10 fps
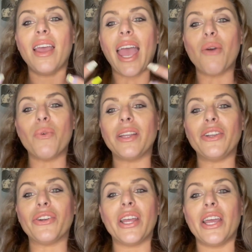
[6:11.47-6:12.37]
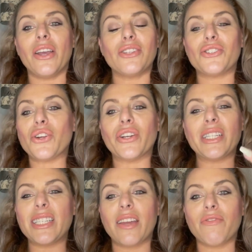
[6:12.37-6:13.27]
And when you're starting
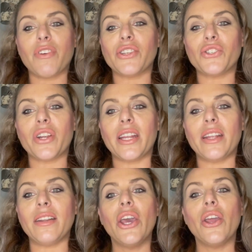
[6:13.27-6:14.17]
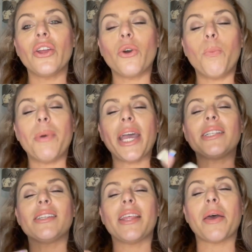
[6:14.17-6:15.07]
to get frustrated, go back
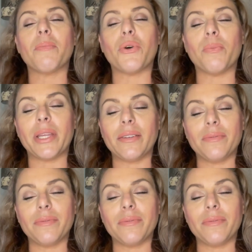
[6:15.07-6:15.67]
to that moment.